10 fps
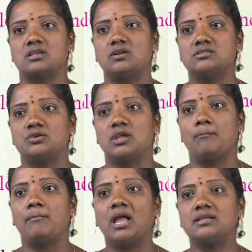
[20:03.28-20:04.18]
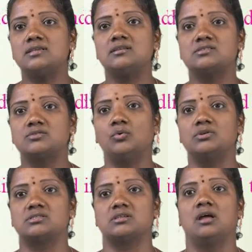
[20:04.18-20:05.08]
also a major
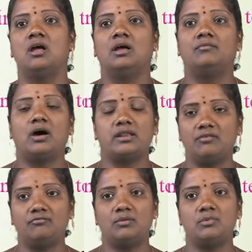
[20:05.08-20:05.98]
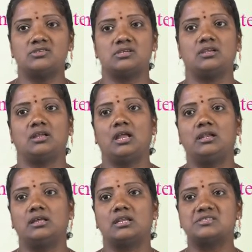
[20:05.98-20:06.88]
source for information in
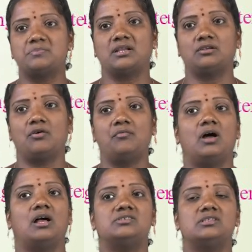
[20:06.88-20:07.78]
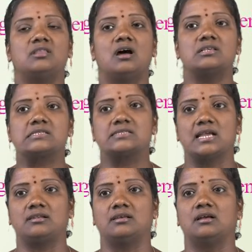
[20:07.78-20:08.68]
respect of Ajanta
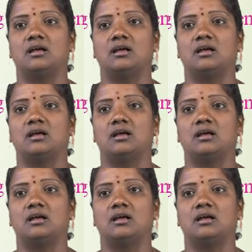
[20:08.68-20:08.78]
sect.